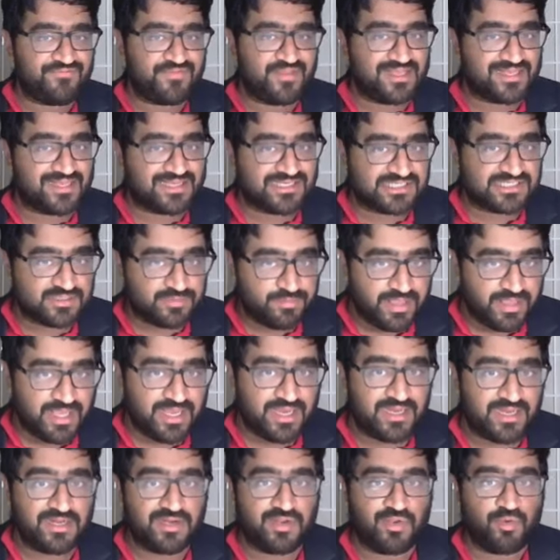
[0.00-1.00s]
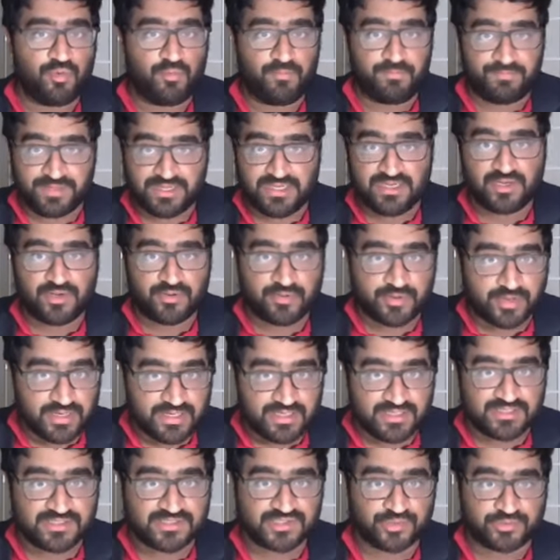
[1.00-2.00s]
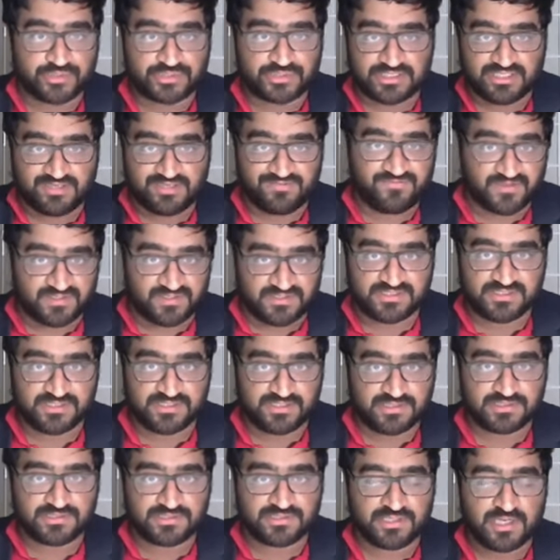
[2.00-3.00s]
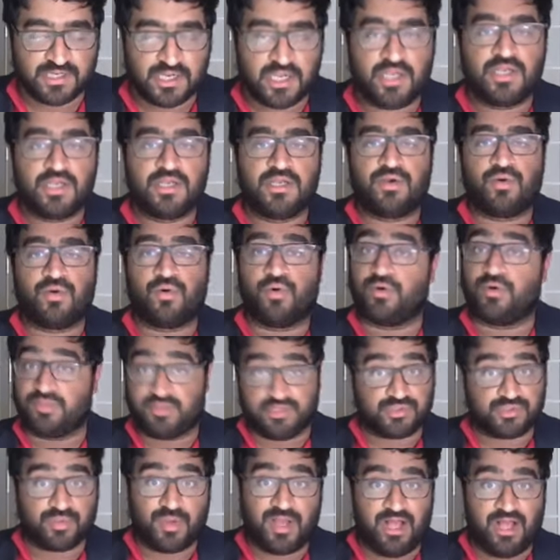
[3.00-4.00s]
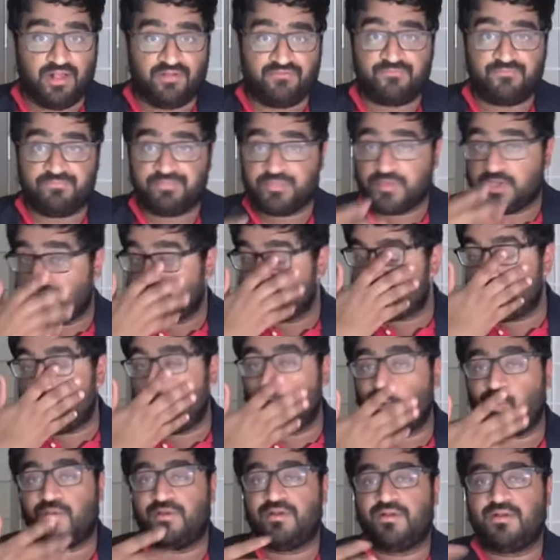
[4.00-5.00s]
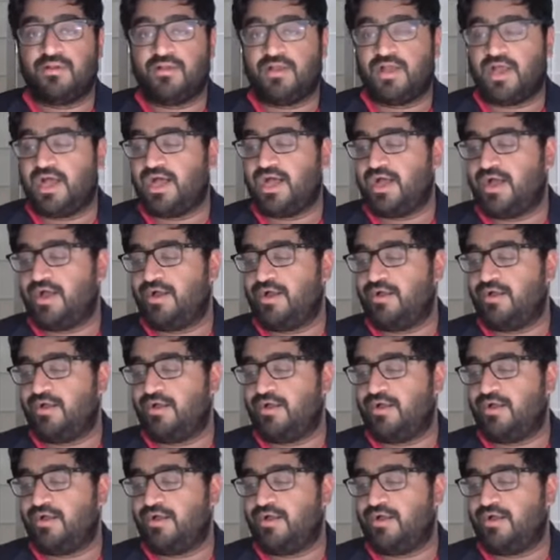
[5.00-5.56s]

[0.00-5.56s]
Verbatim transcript: explain who Peter is or Cephas is or the twelve. So uh,